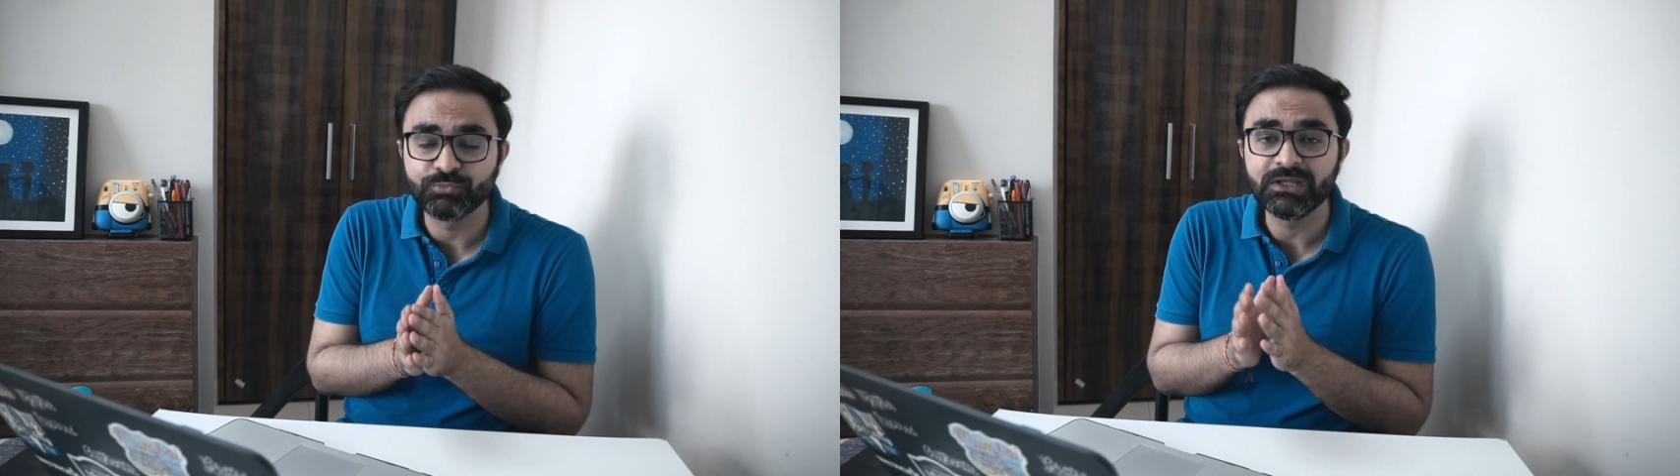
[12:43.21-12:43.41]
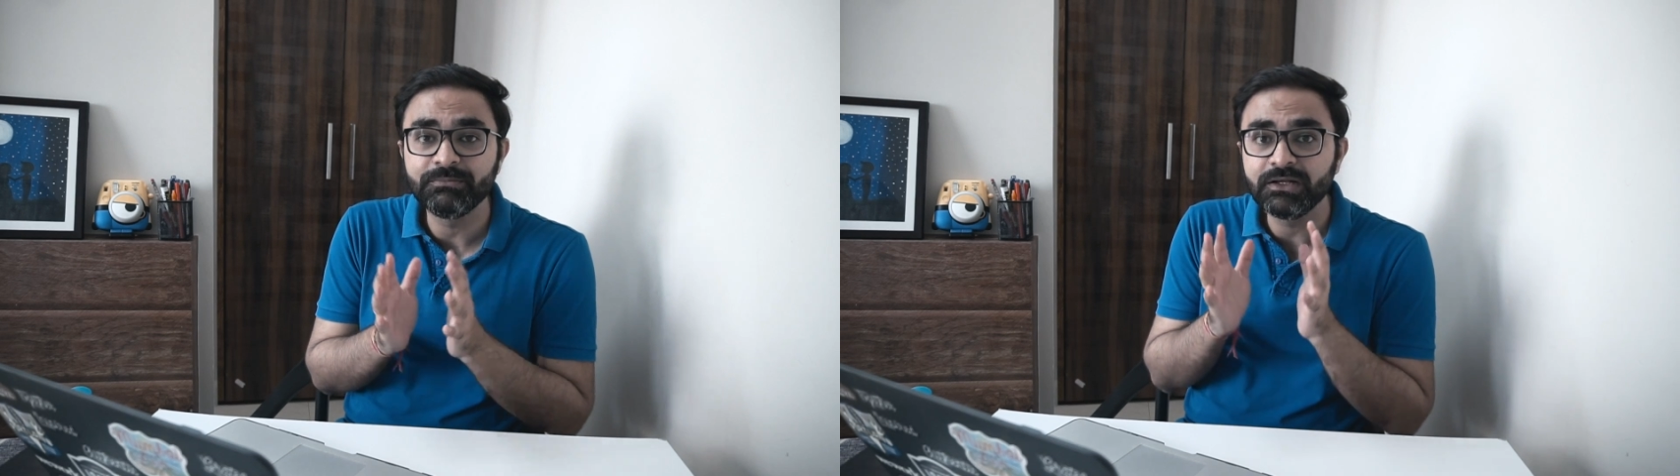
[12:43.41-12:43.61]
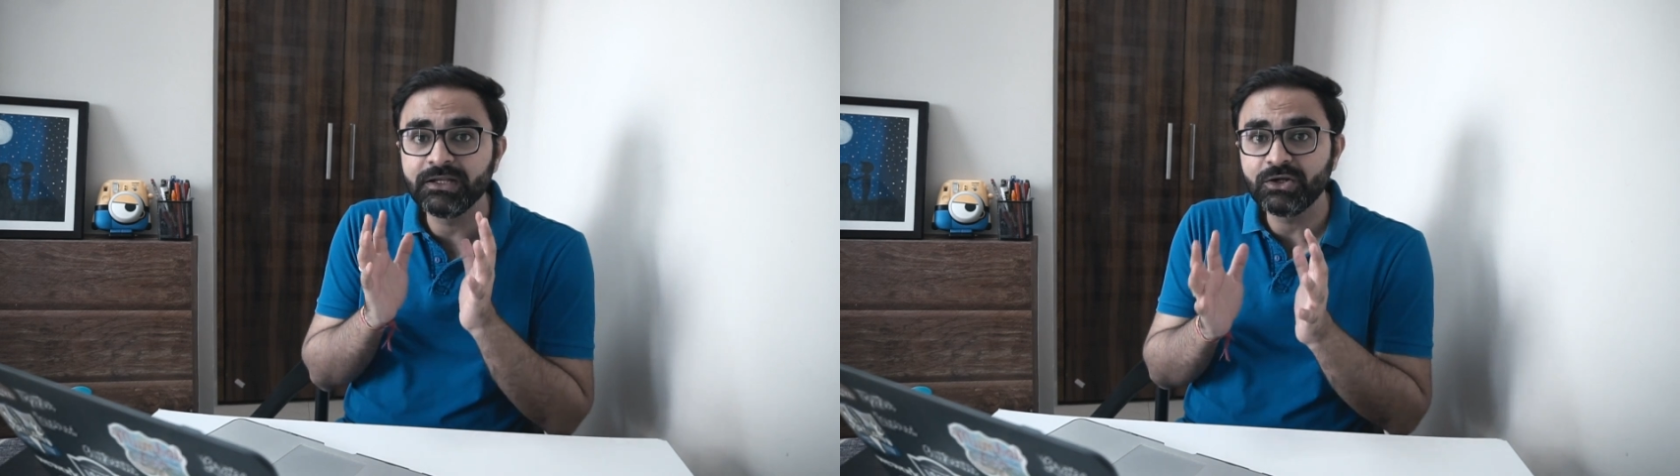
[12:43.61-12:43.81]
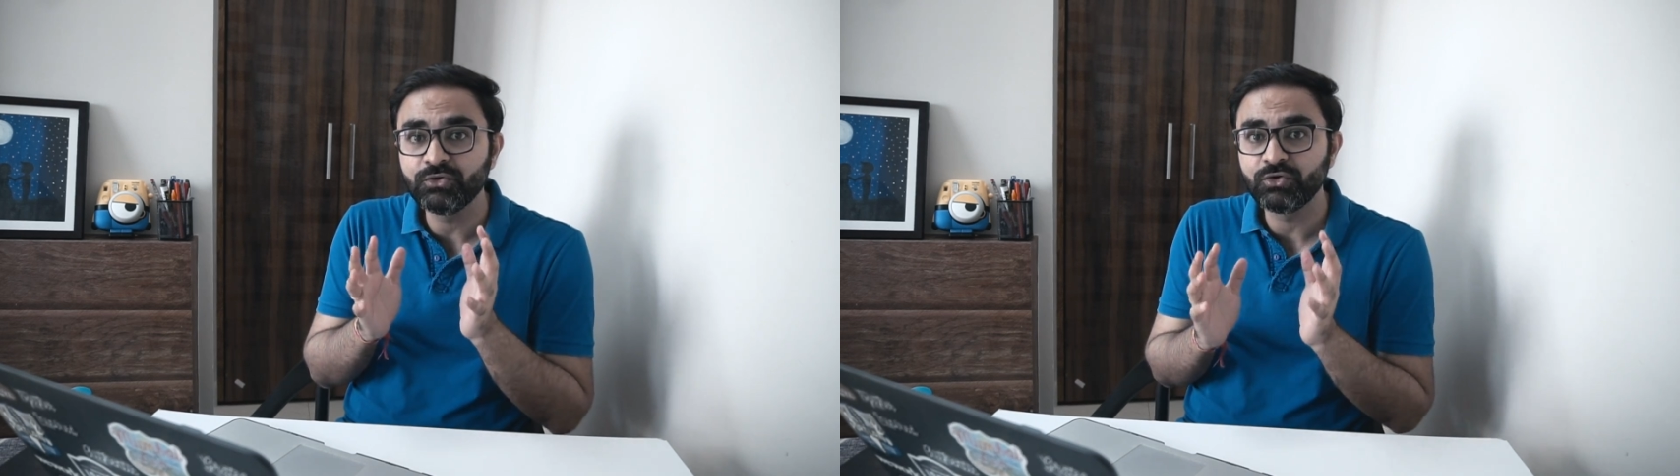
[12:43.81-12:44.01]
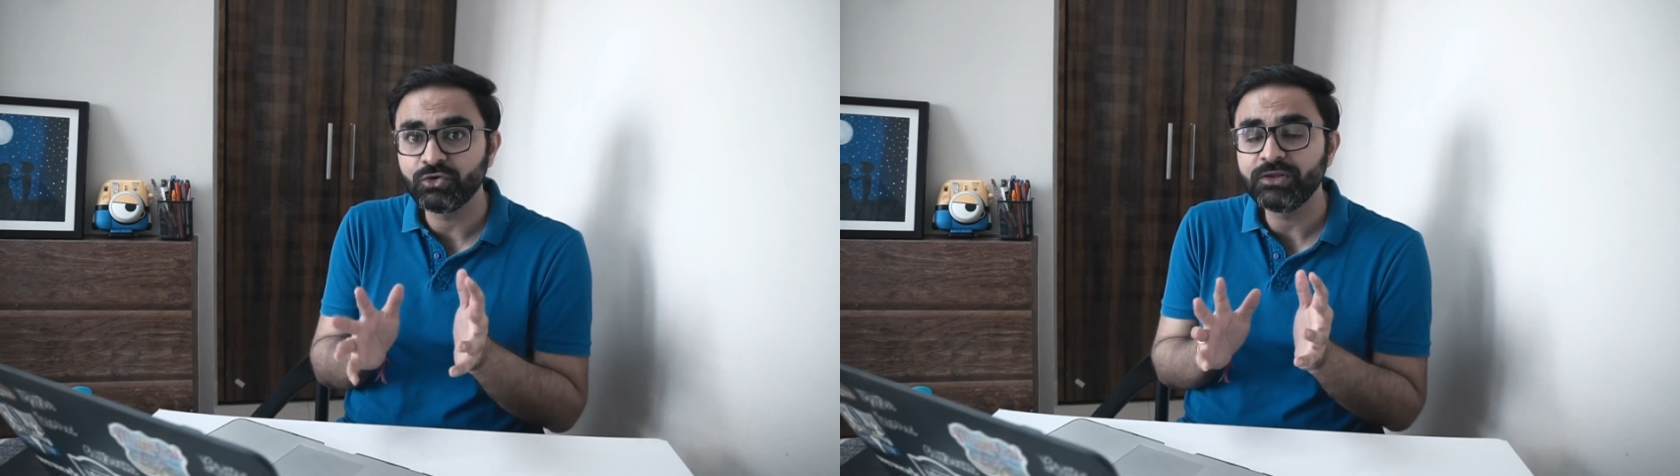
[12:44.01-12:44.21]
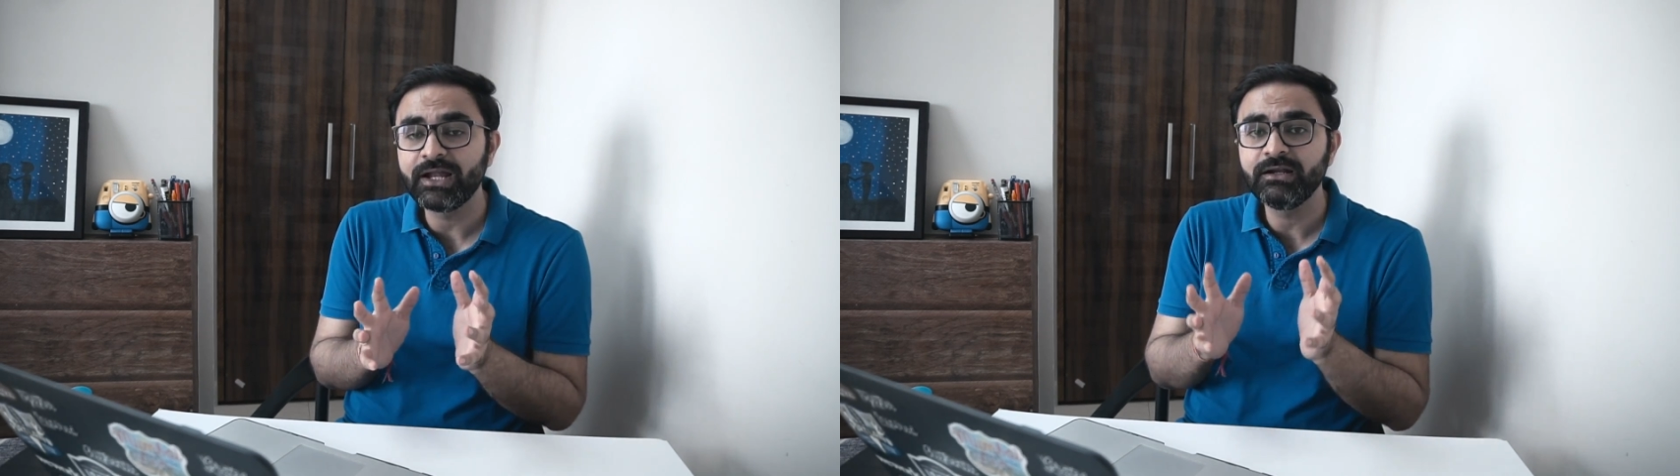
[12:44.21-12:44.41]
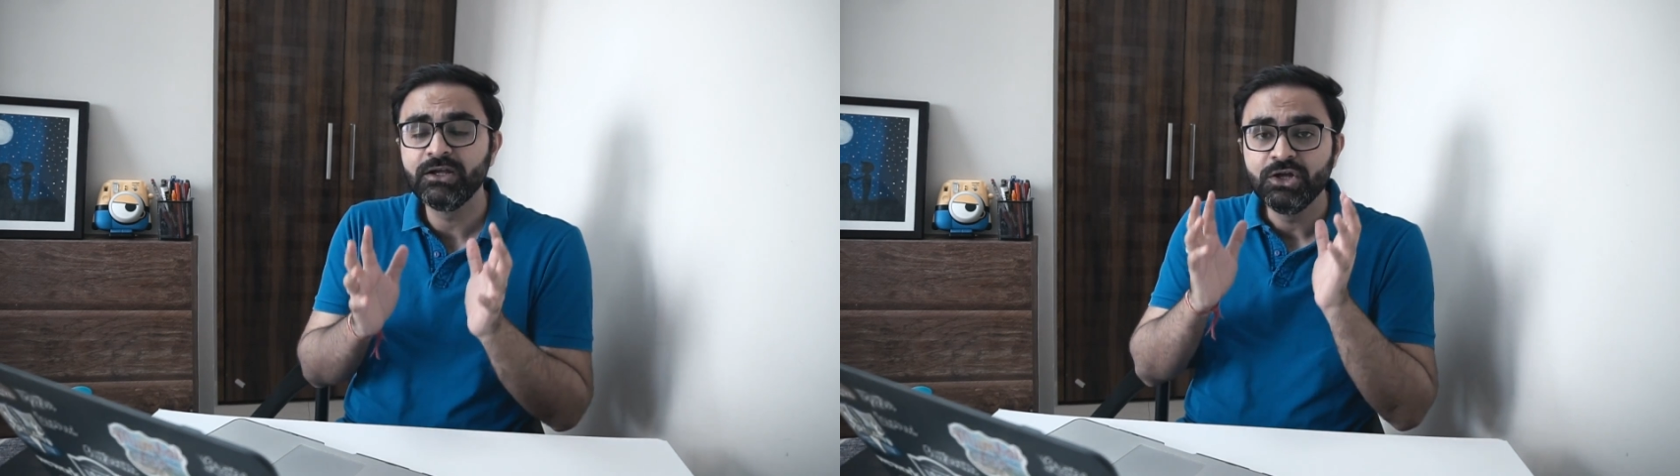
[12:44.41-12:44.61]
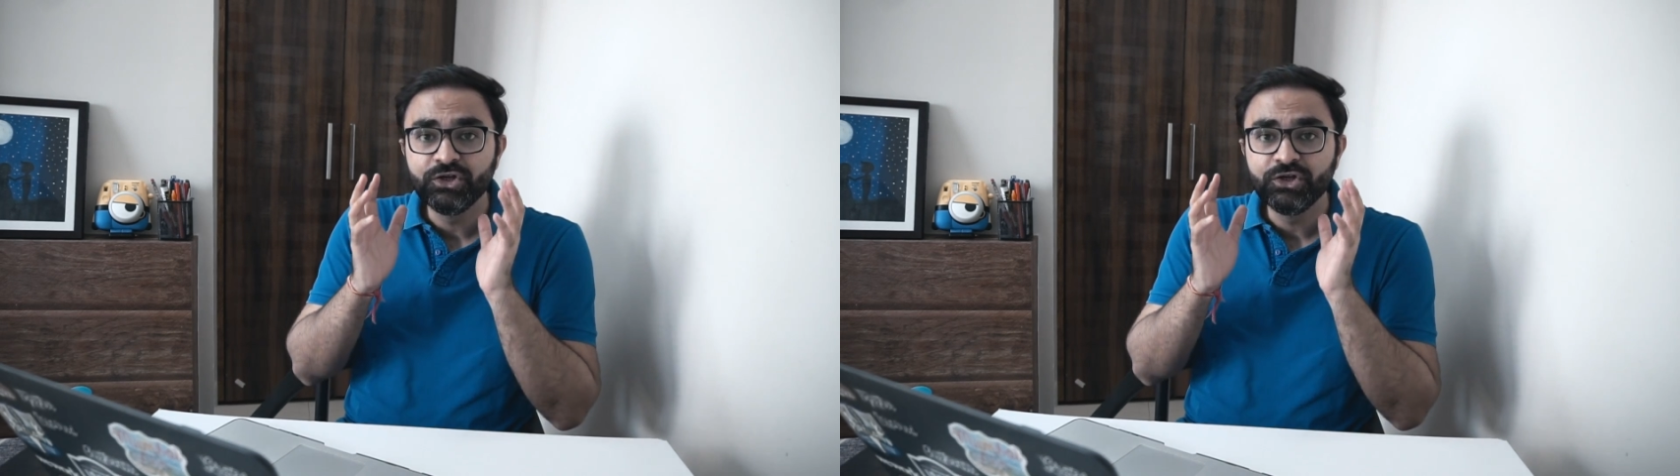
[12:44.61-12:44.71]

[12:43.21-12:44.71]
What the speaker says: People need to know that